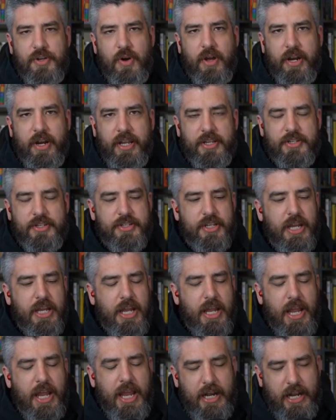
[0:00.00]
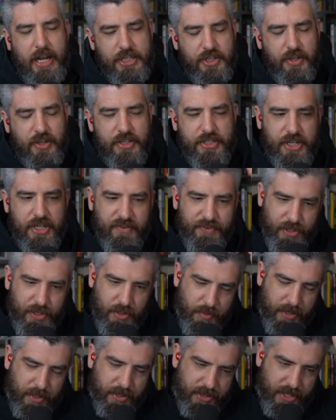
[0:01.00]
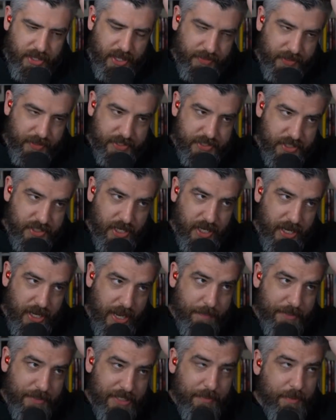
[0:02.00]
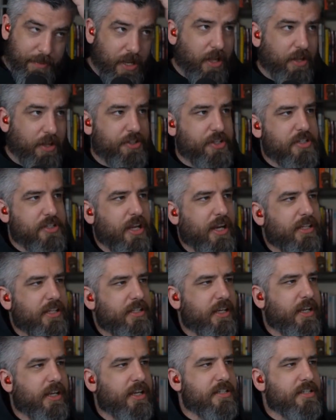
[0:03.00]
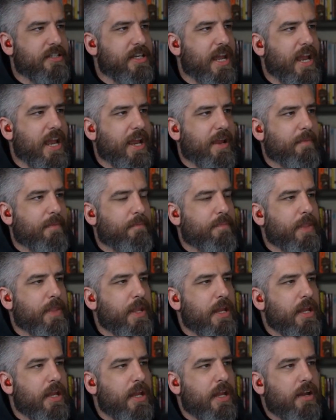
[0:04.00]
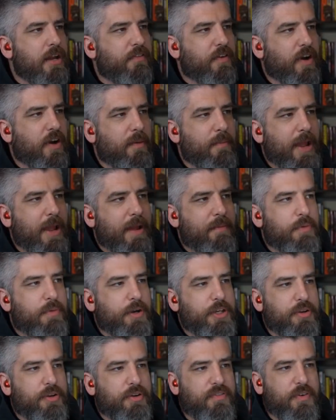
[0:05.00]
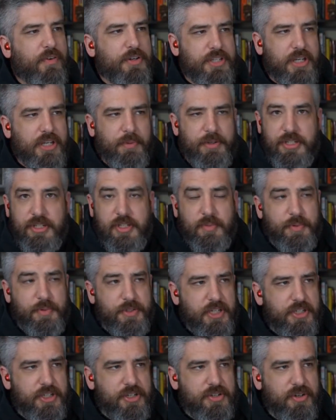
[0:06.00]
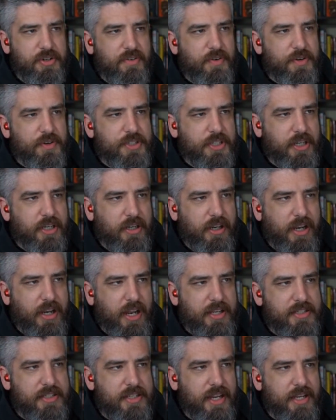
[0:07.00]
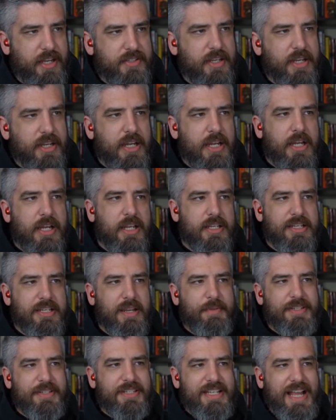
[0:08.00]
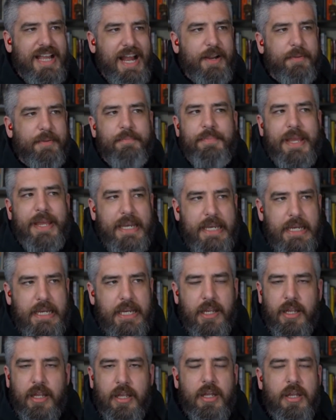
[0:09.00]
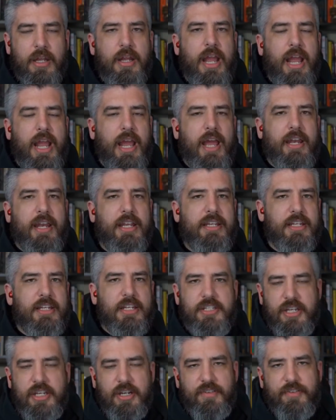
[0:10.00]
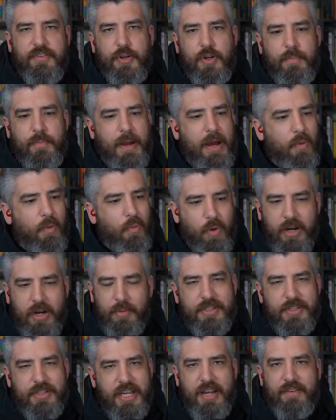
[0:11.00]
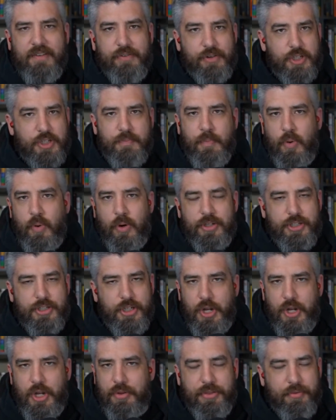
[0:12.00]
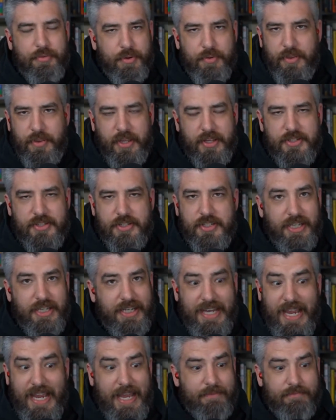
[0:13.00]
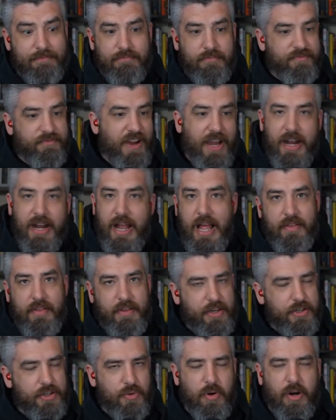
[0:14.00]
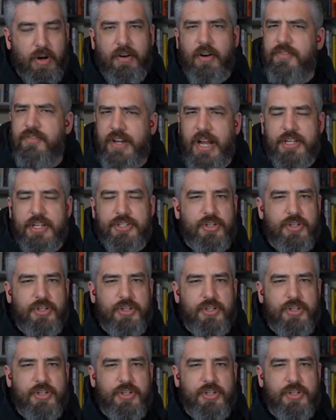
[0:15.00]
on is, and I saw this interview with uh, this uh, epidemiologist. I can tell you his name from Emory University, which is a prestigious university in the United States. His name is Zach Binney, and he did this interview about what it would take for sports to go through this to get Fight Island, or I don't know if you guys